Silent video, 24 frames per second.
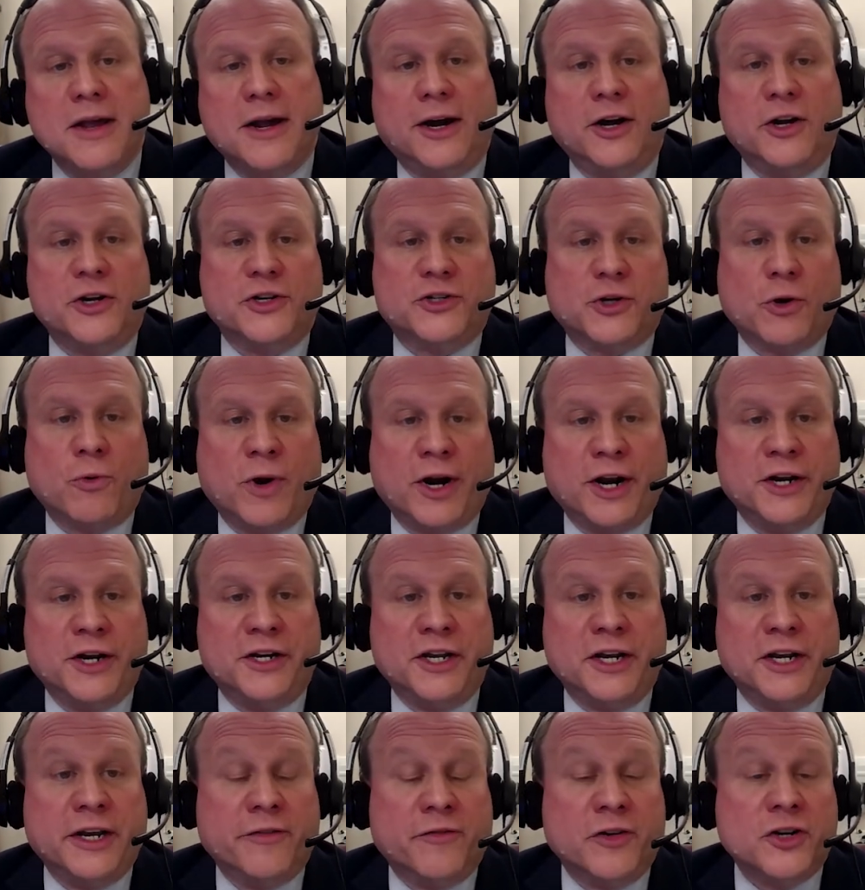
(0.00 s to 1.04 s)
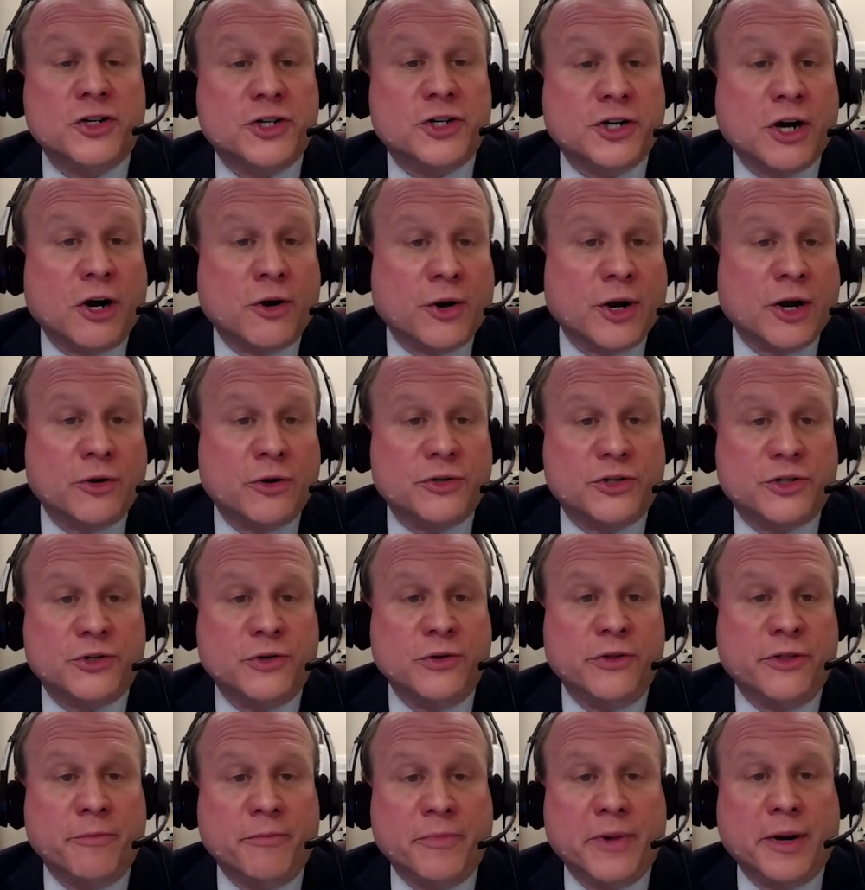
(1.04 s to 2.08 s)
I also wanted to give a shout out
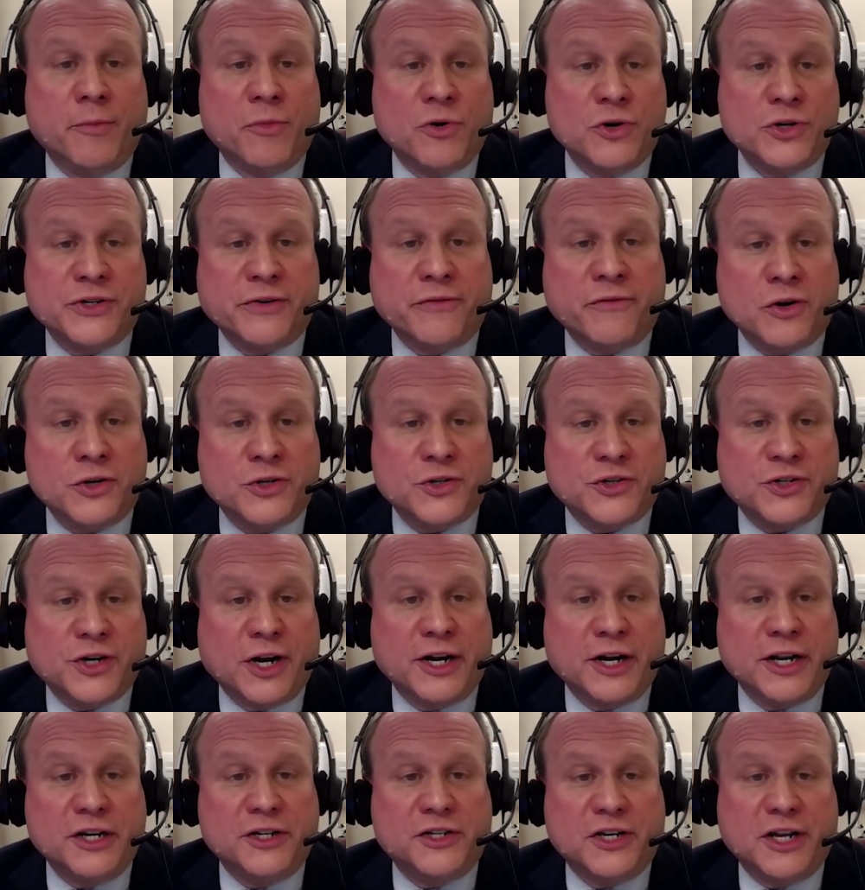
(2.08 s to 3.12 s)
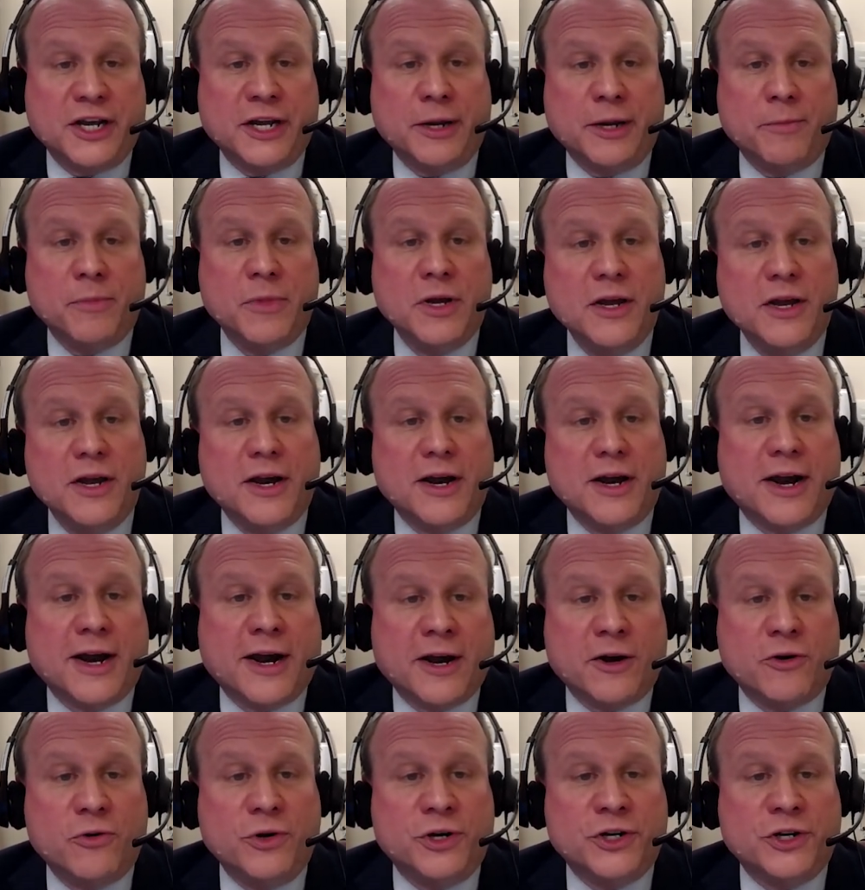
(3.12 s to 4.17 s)
to the members of our study team
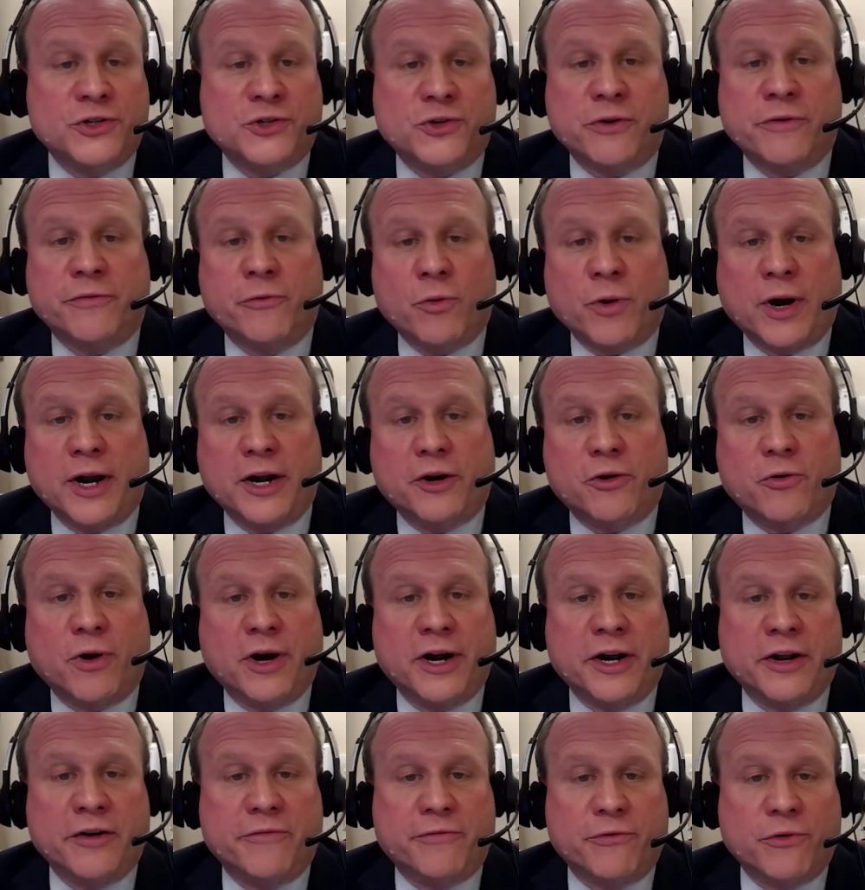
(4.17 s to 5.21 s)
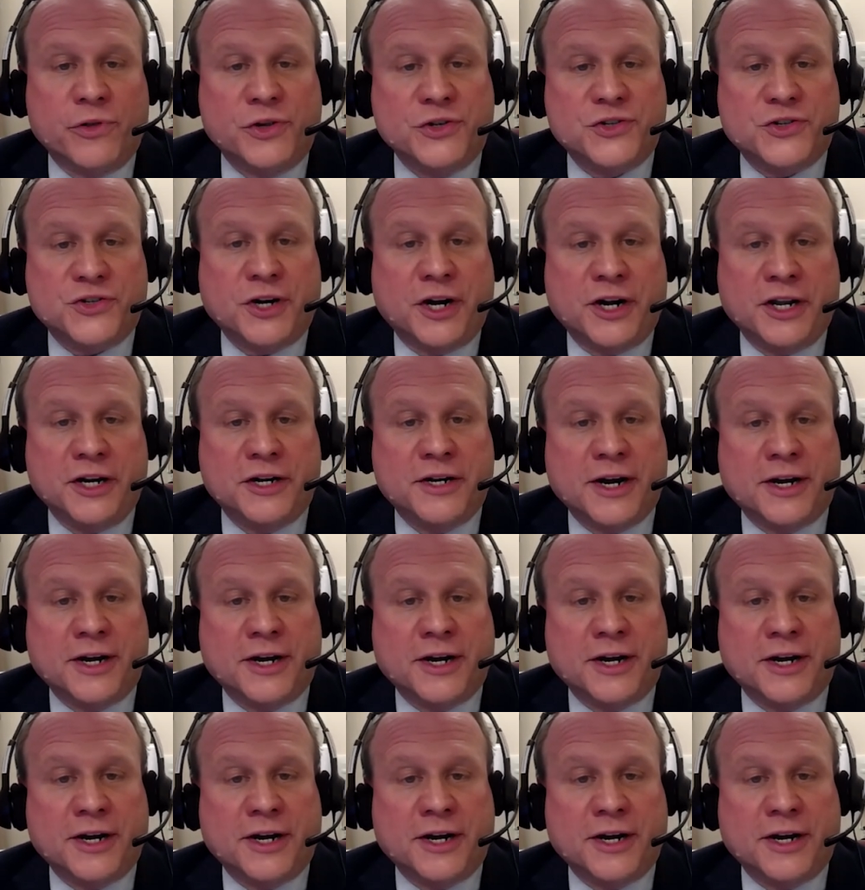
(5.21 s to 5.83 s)
who deserve great credit for the study.